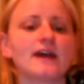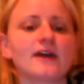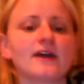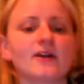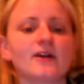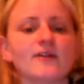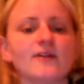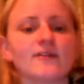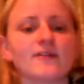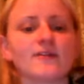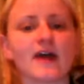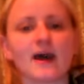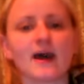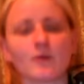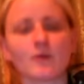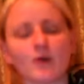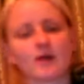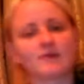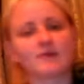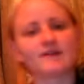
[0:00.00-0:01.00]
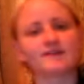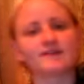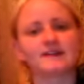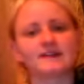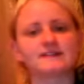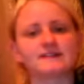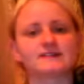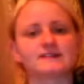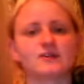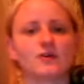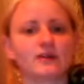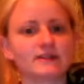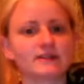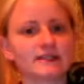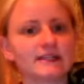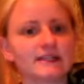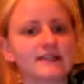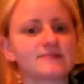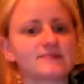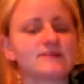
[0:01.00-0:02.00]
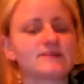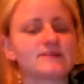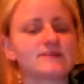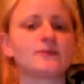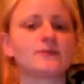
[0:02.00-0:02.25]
all that while my feet soak, and then he gives me the